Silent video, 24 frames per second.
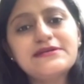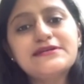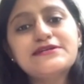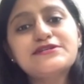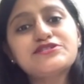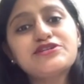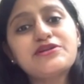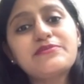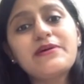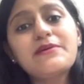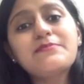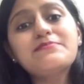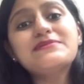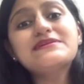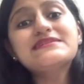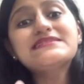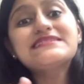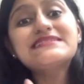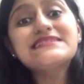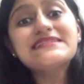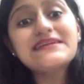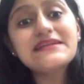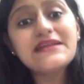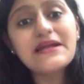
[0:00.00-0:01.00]
So remember,
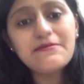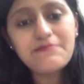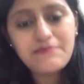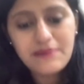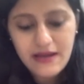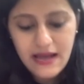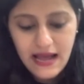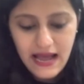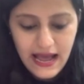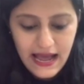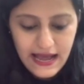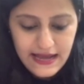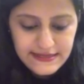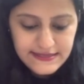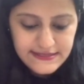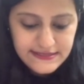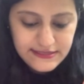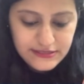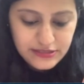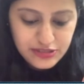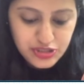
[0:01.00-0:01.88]
syrup has